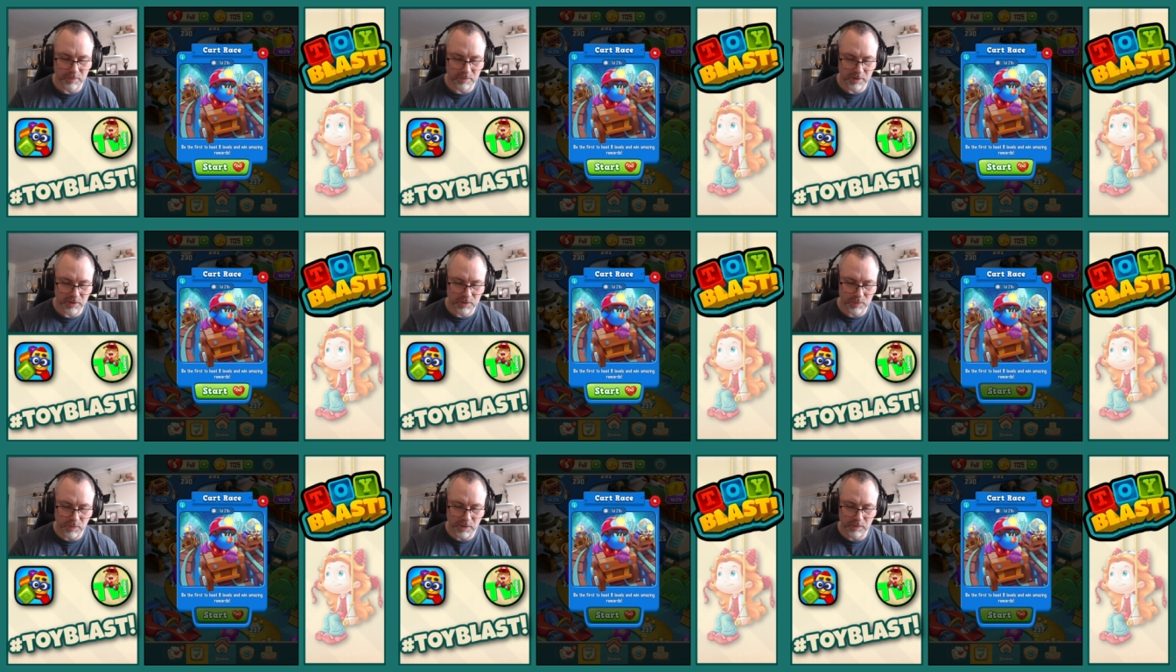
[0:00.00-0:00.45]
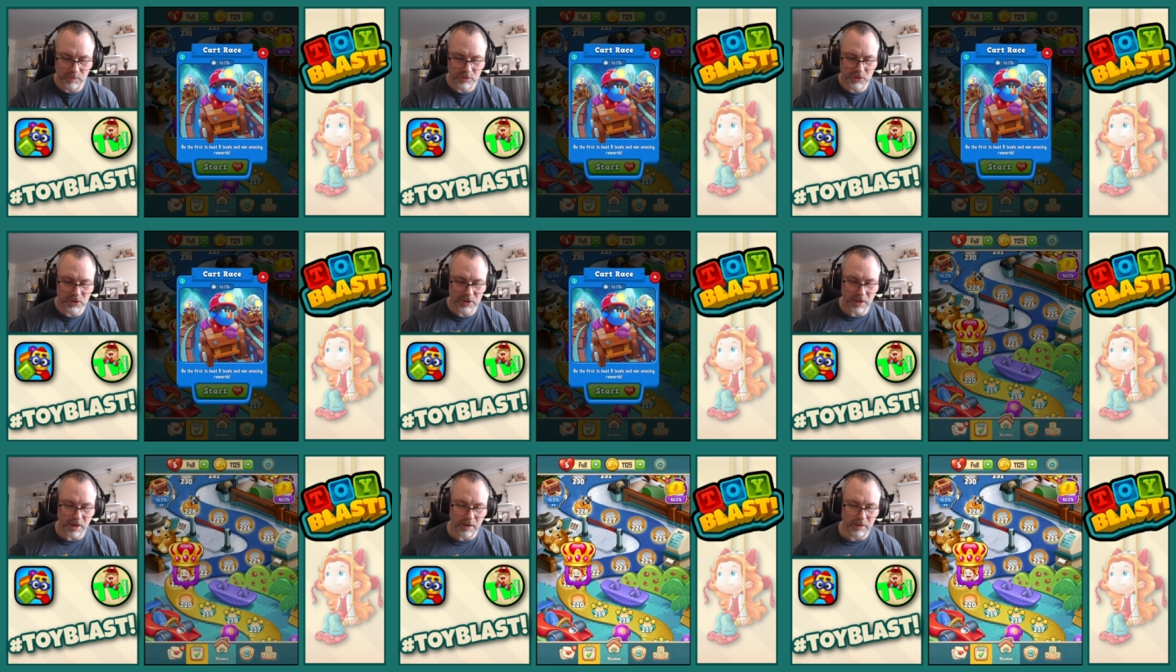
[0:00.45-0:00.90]
which we will
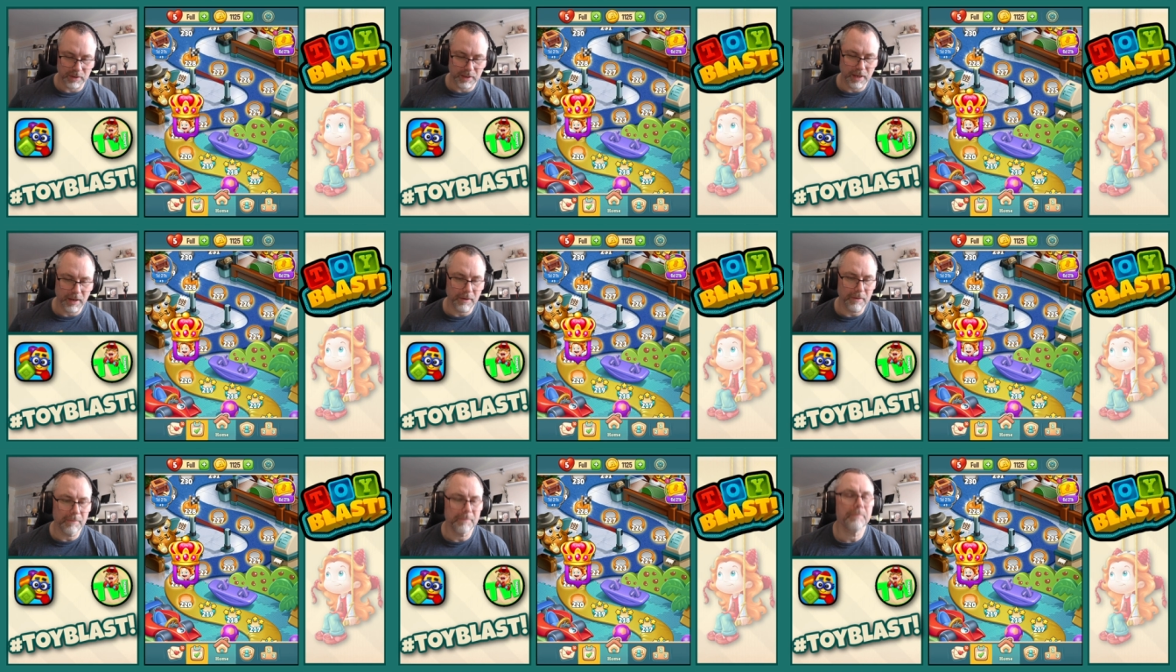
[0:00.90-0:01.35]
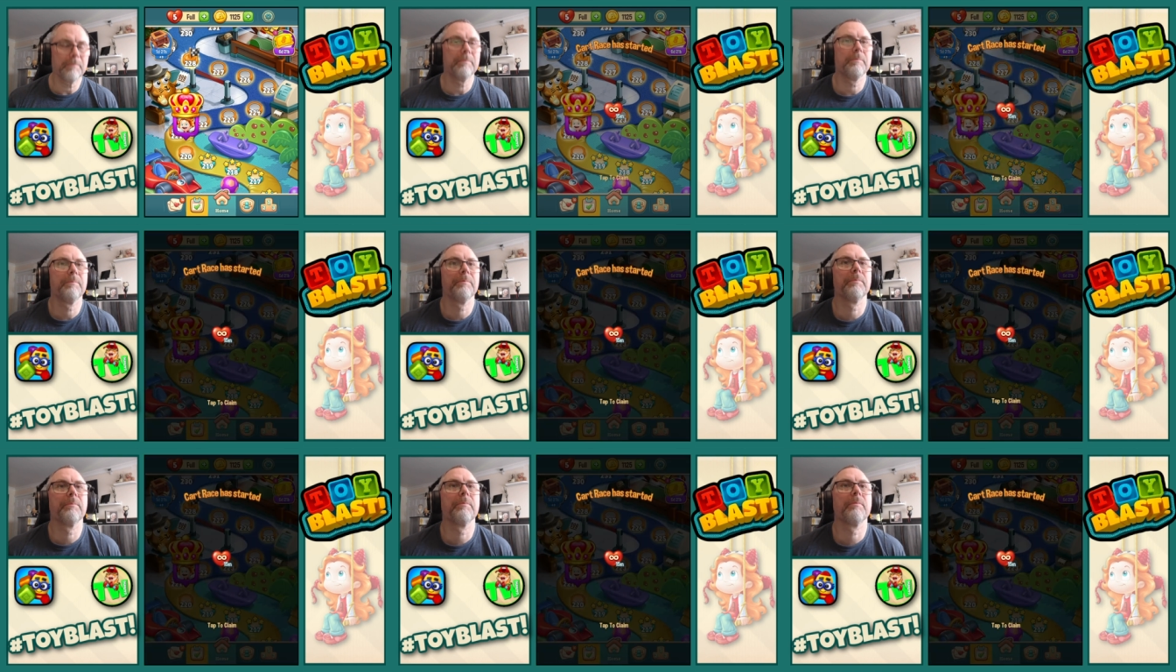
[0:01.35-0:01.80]
start now.
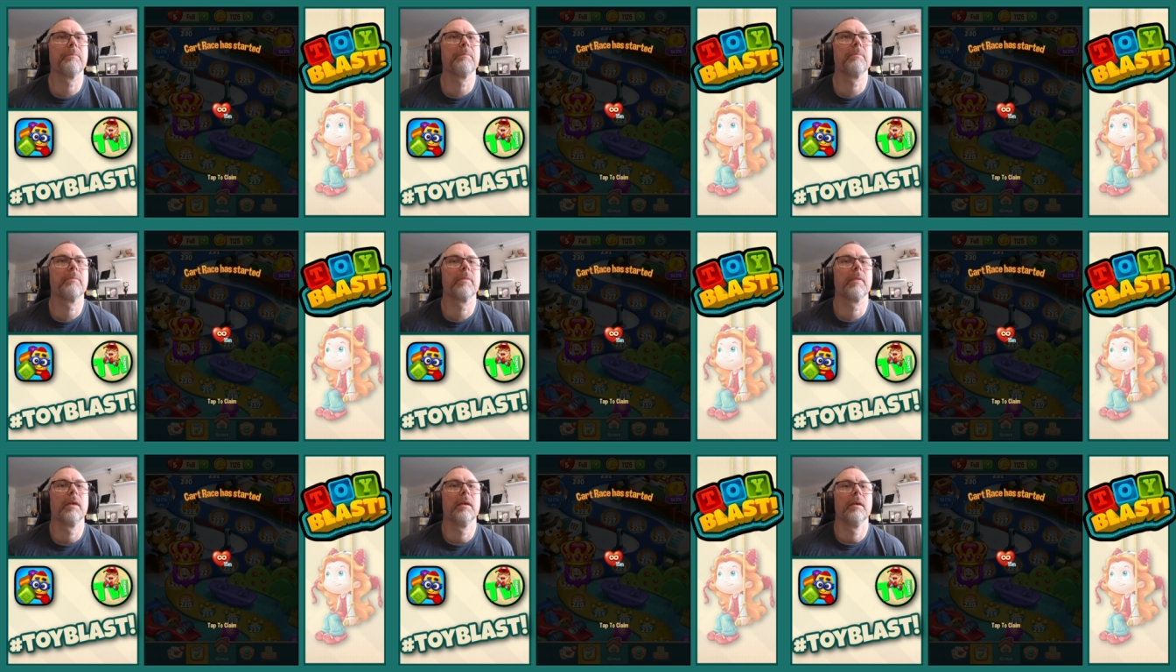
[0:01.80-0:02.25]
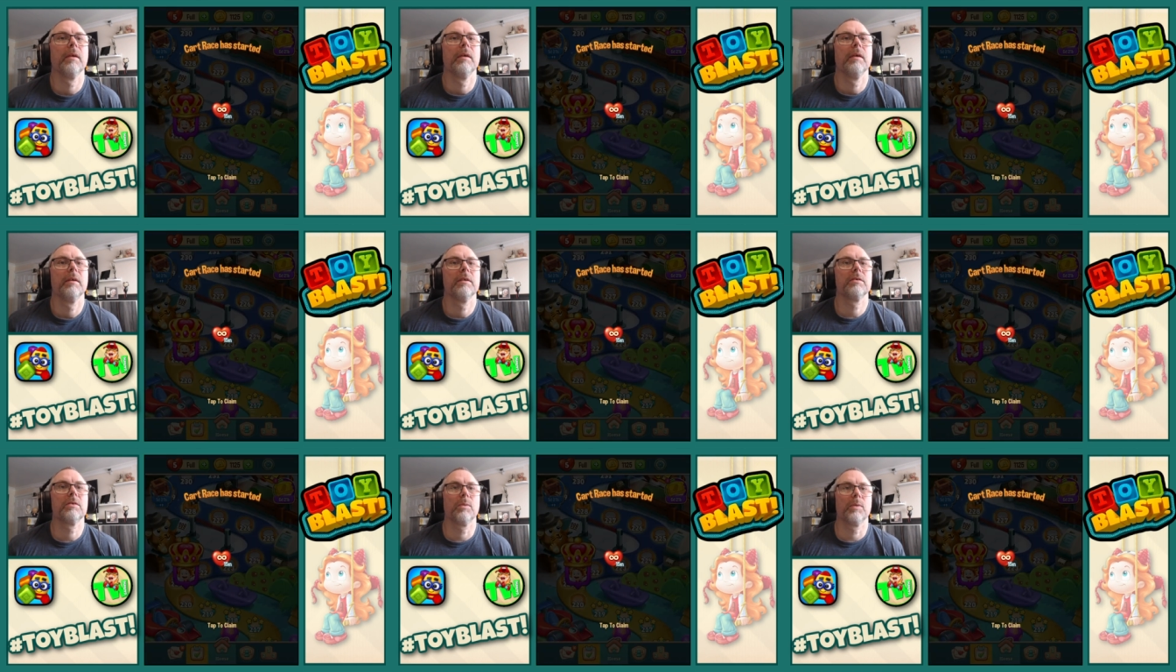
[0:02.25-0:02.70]

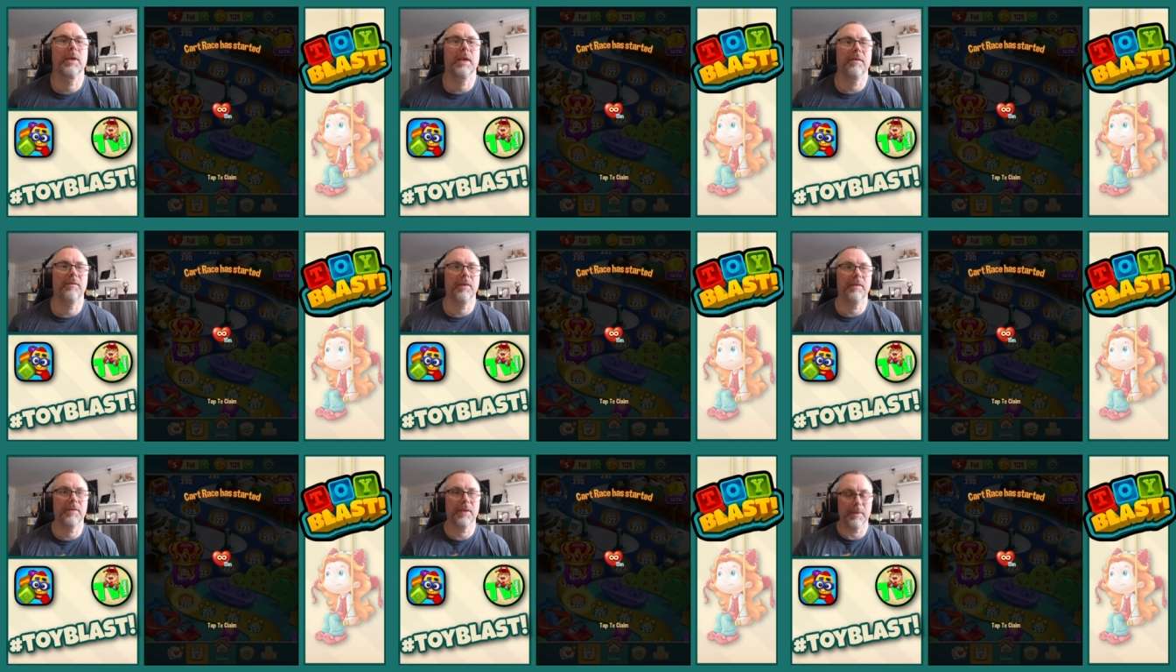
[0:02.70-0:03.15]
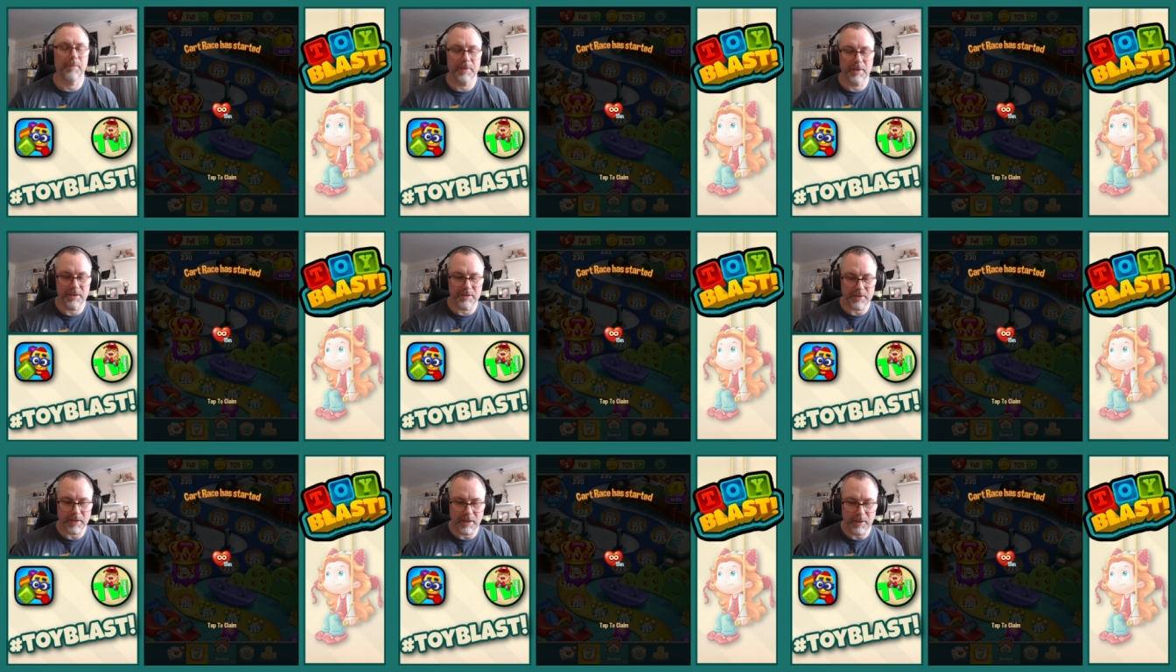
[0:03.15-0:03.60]
So we get 15
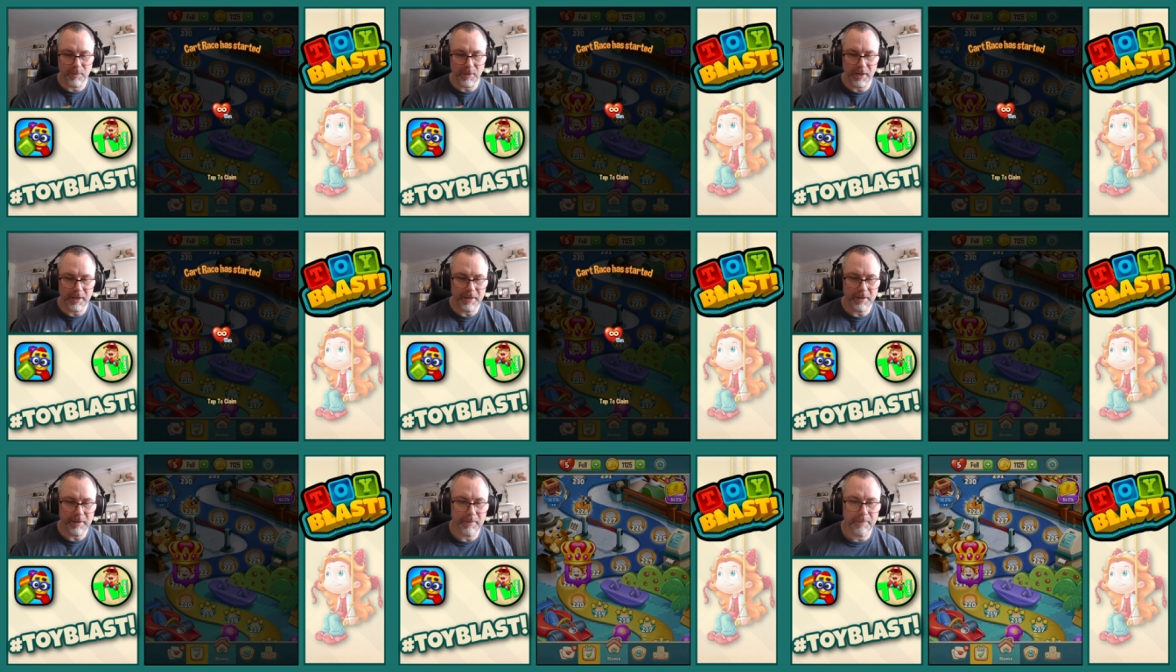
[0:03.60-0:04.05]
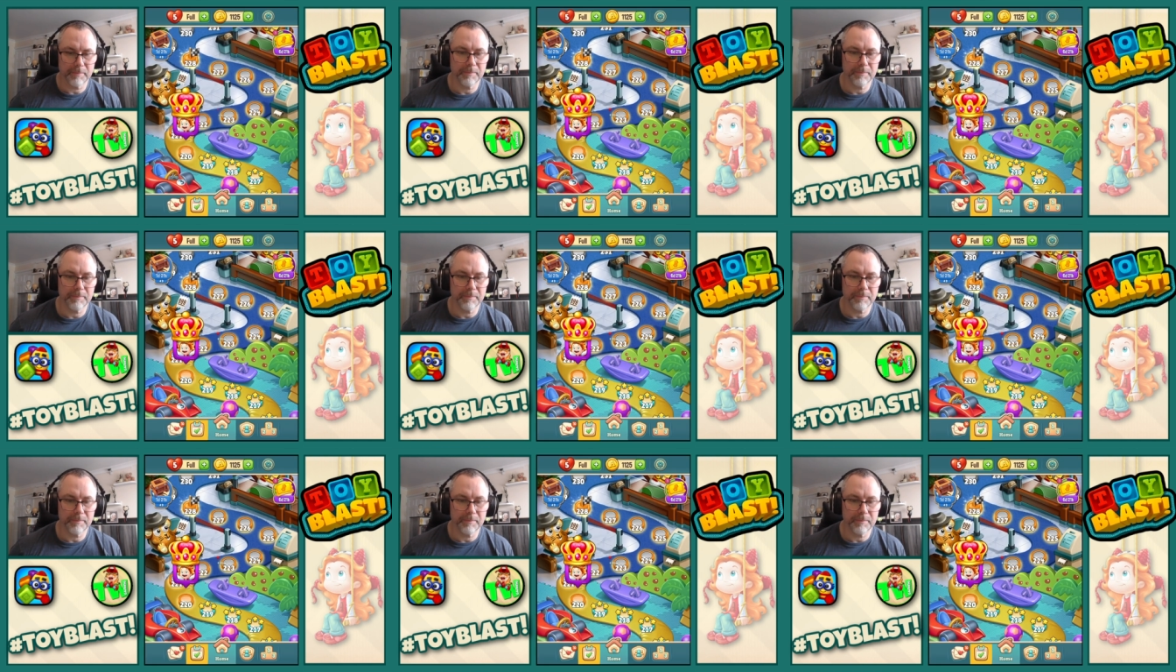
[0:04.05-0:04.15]
minutes anyway.